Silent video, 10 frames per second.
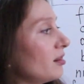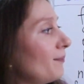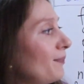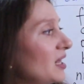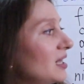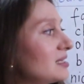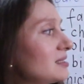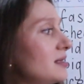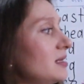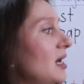The
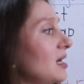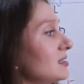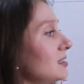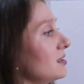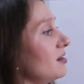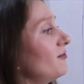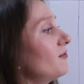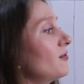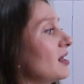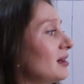biggest, the nicest, the
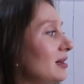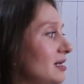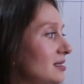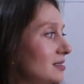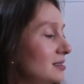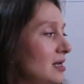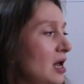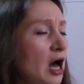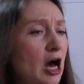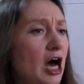friendliest.
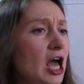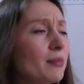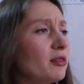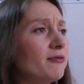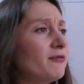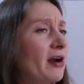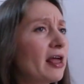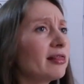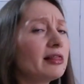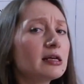I am the
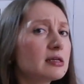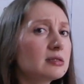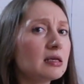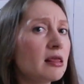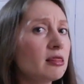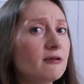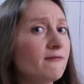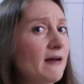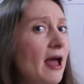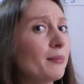friendliest in the
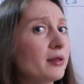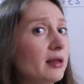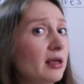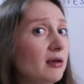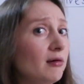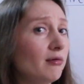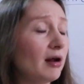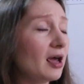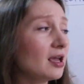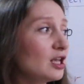family,
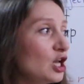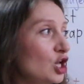right?